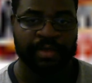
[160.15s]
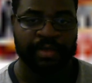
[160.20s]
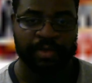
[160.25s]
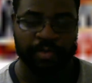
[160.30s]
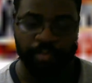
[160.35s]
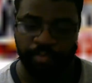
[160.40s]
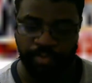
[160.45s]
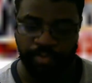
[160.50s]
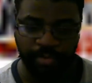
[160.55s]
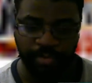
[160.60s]

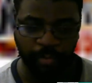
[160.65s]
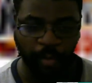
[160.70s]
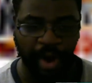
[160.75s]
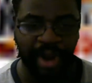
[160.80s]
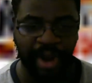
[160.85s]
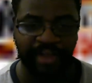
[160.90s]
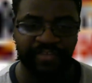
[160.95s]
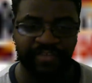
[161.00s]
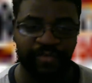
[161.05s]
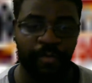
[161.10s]
The
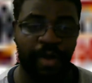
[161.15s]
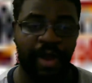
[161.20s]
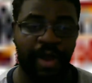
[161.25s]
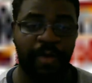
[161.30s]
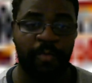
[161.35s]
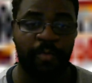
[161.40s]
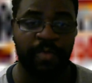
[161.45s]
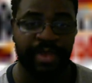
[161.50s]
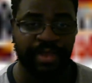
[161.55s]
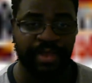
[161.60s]
Riot
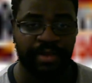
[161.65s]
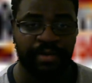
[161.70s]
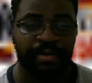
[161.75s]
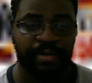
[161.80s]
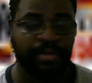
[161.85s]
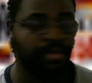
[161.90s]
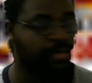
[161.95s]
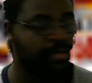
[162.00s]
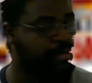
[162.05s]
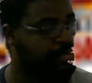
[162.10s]
Squad win.
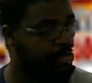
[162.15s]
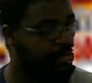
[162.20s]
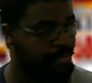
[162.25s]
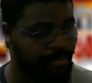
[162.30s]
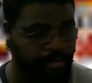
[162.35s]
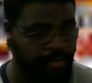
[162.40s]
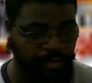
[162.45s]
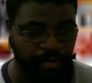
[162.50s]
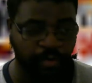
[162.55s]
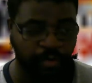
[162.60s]

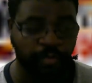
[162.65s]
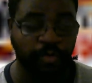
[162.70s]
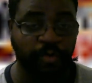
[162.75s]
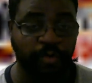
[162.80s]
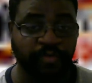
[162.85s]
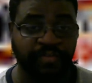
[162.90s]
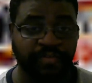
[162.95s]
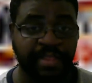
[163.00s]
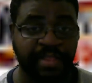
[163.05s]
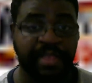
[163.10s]

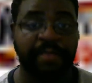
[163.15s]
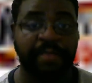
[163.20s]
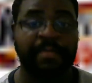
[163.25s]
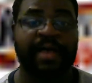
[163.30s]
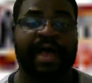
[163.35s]
Kudos to them.